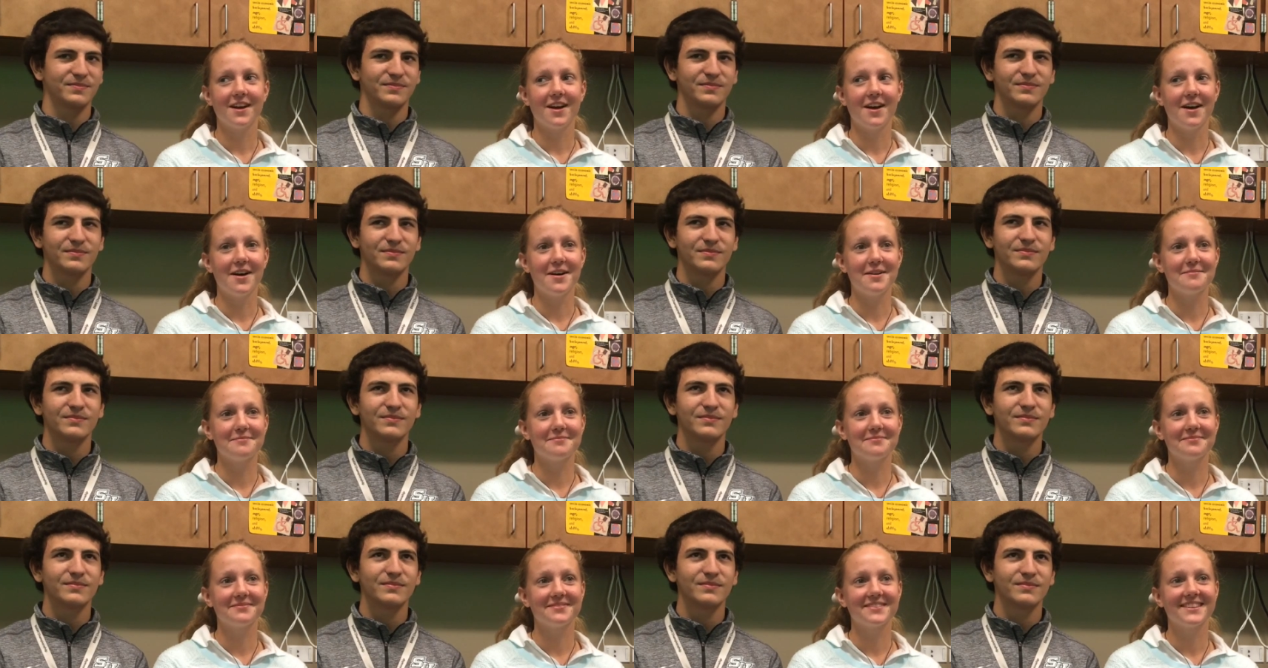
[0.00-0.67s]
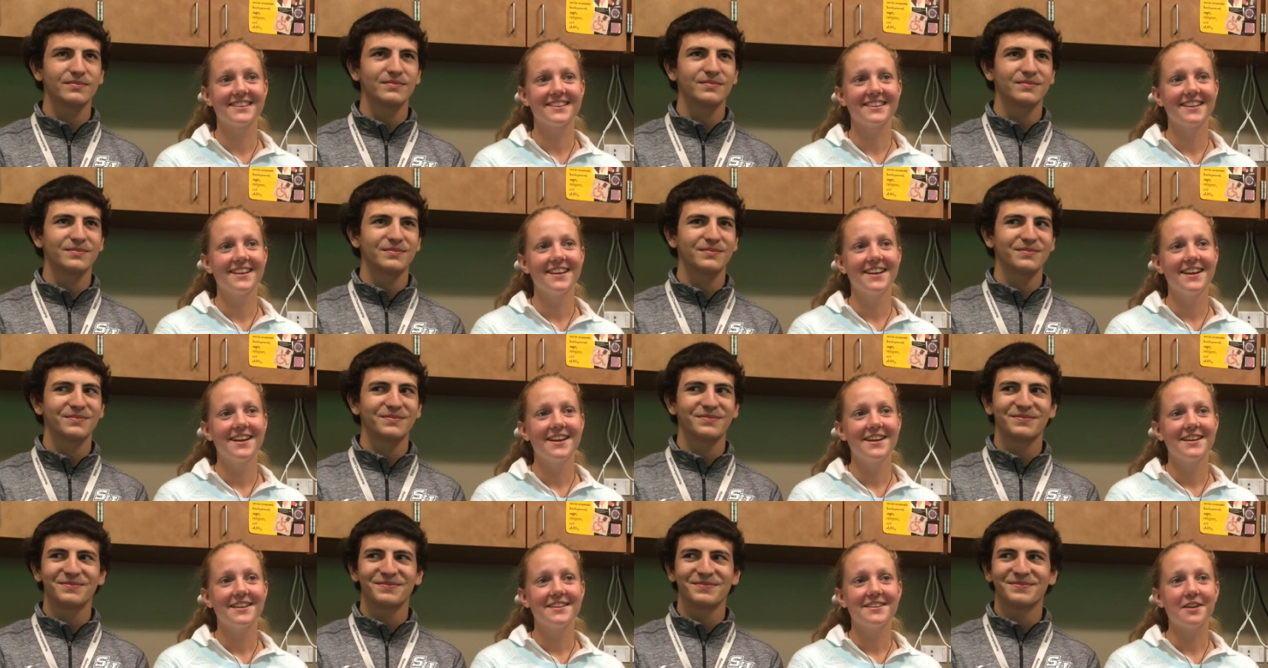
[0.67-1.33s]
Speaker 1: Um,
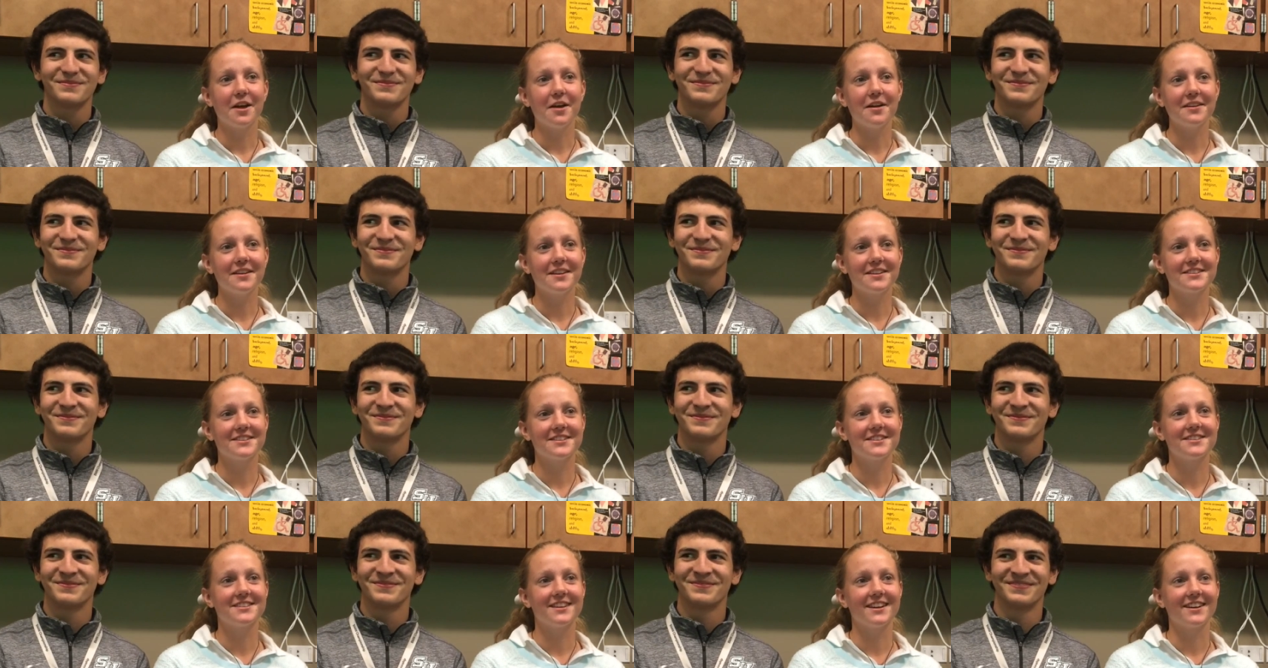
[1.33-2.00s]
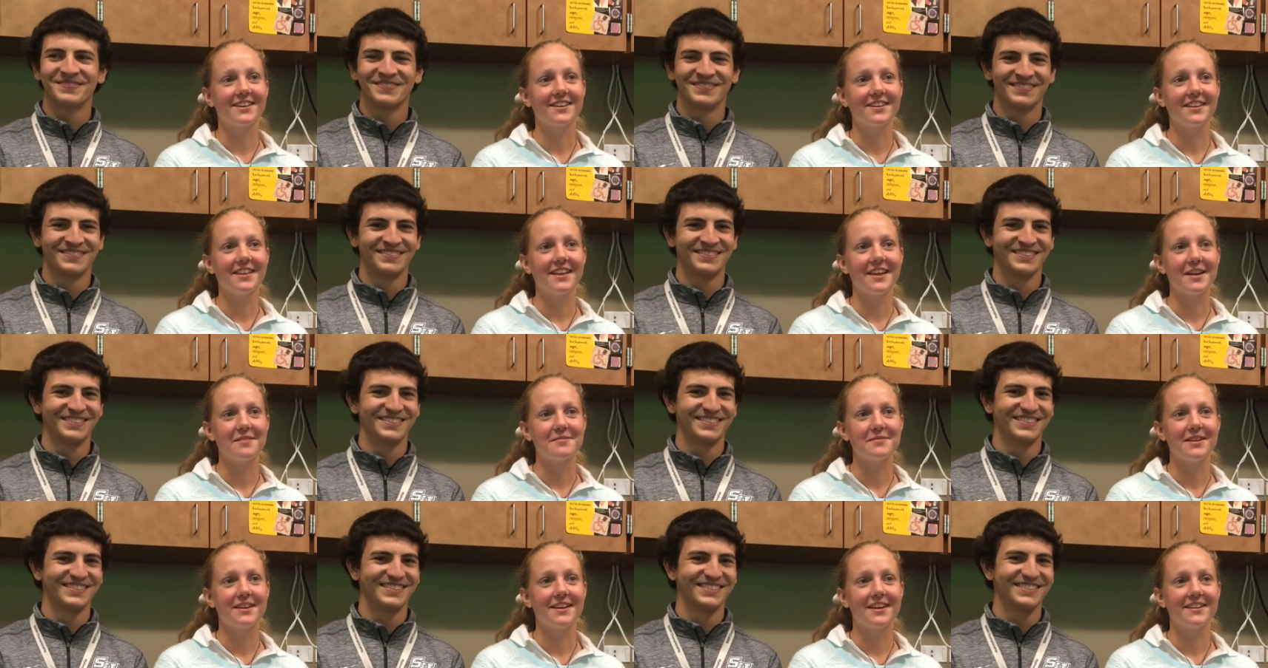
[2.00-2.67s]
not
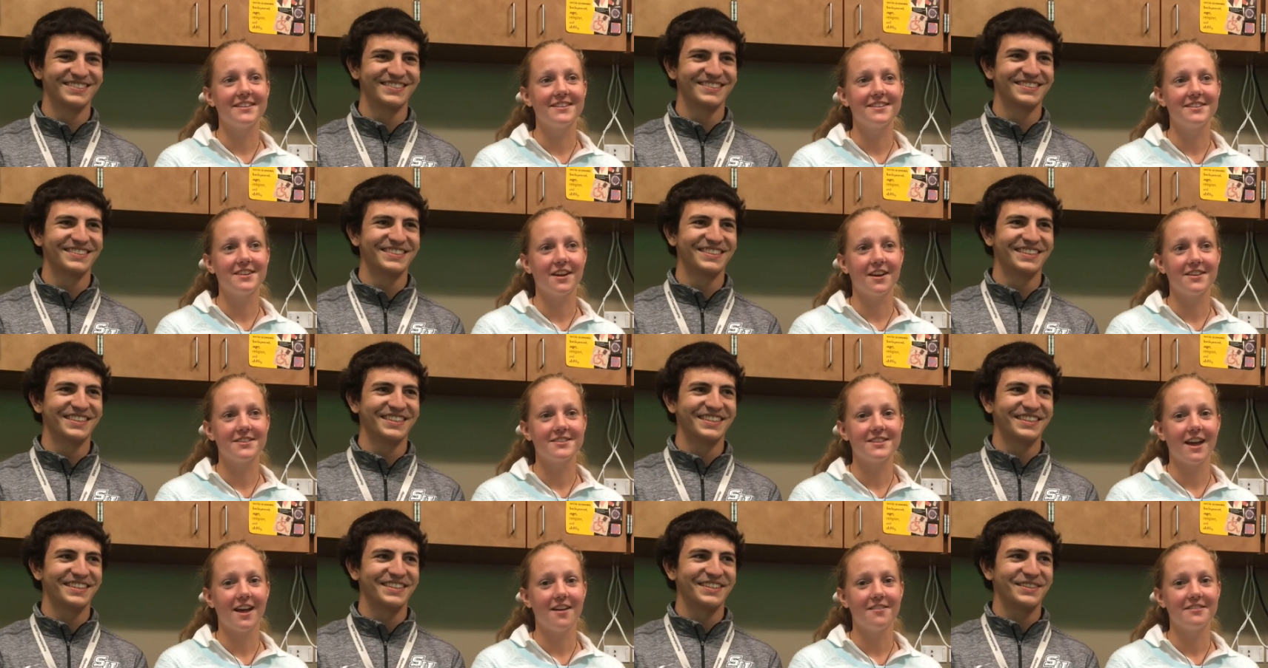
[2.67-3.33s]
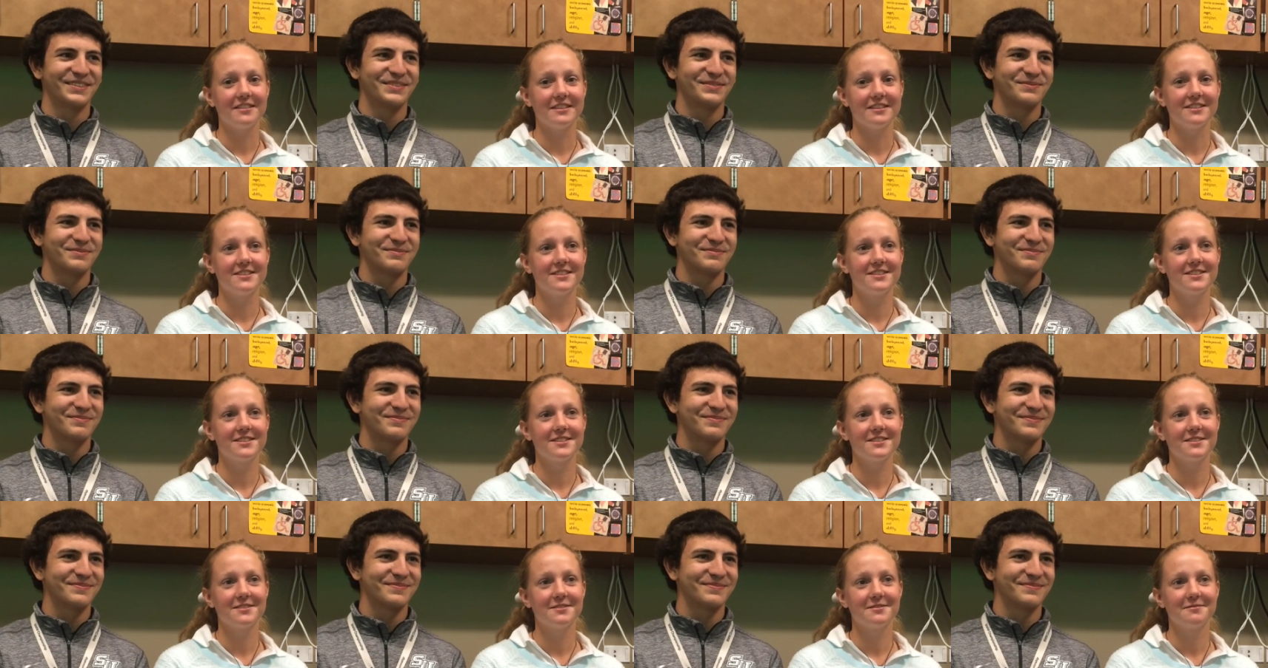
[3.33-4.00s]
necessarily. I mean, it does have
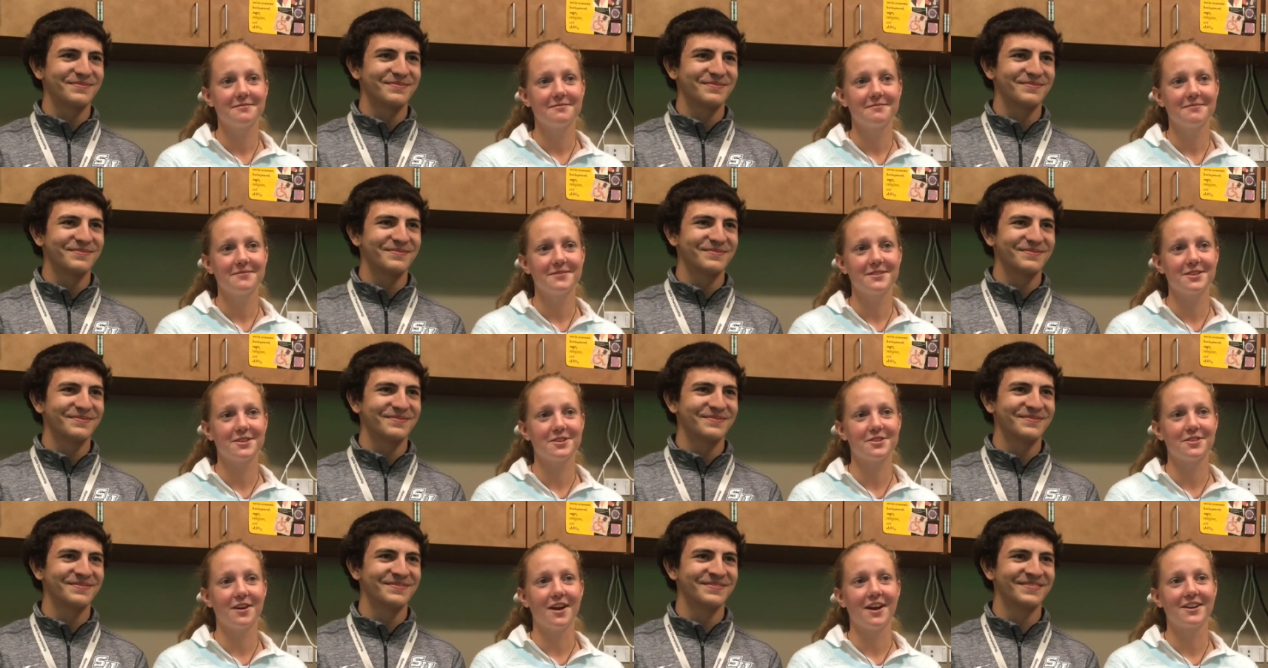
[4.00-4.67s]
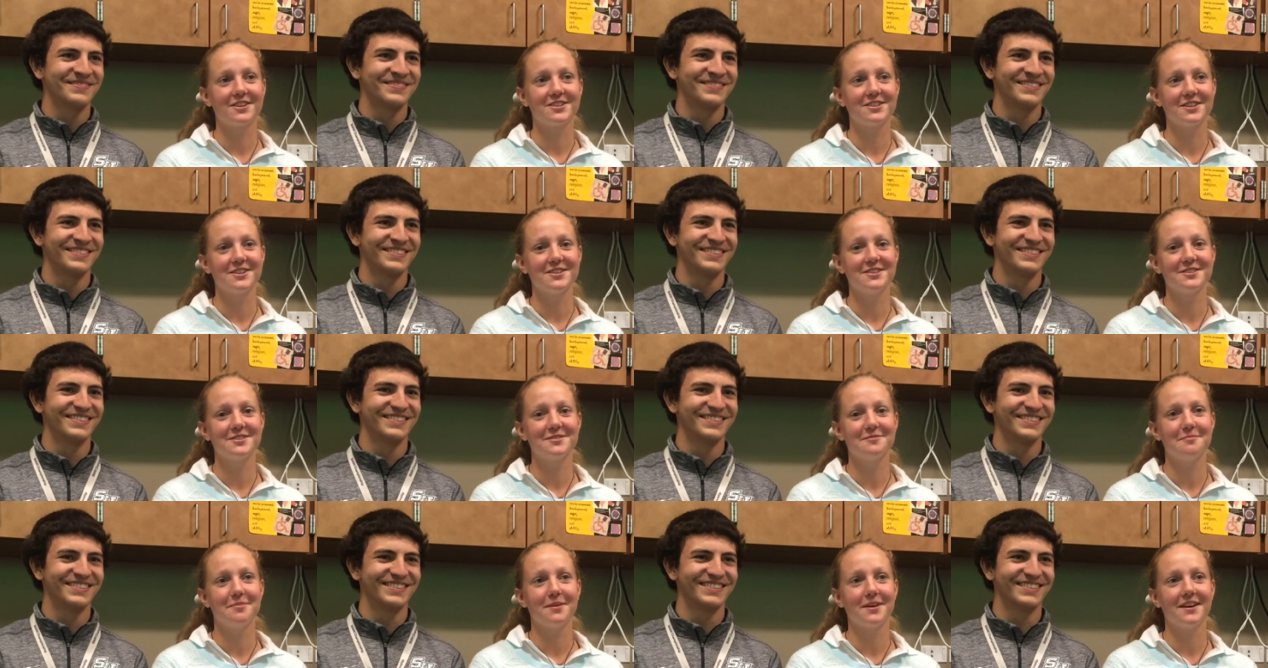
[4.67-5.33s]
its
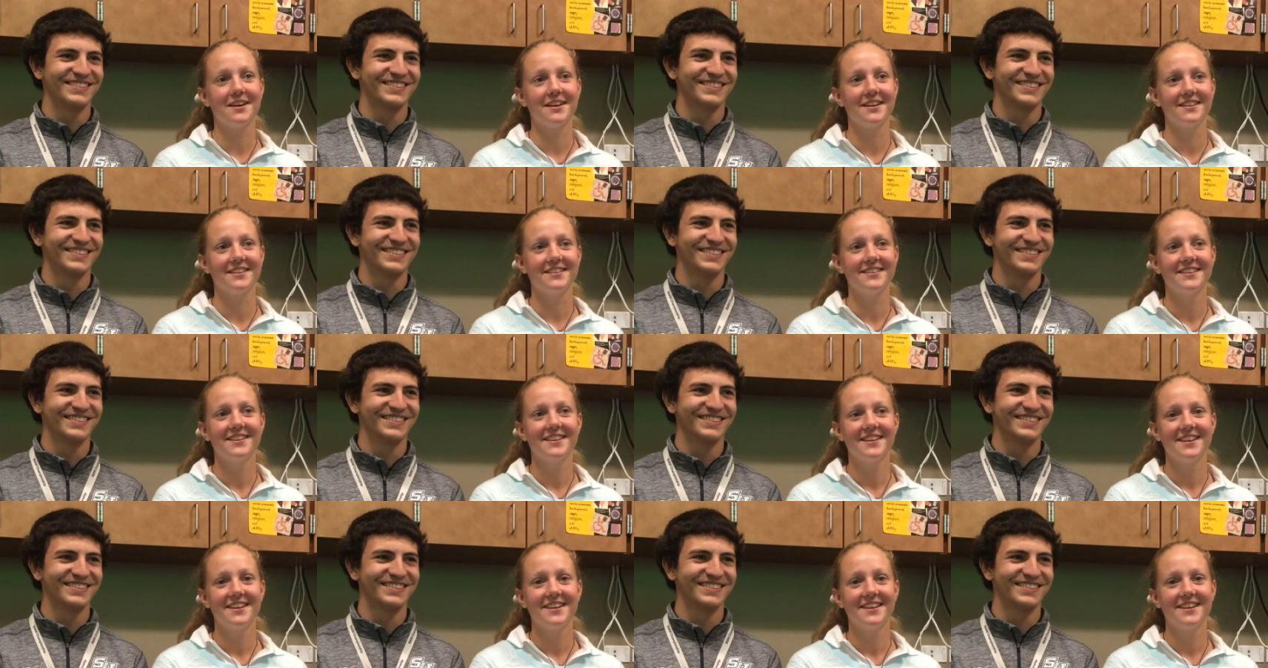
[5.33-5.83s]
distractions, but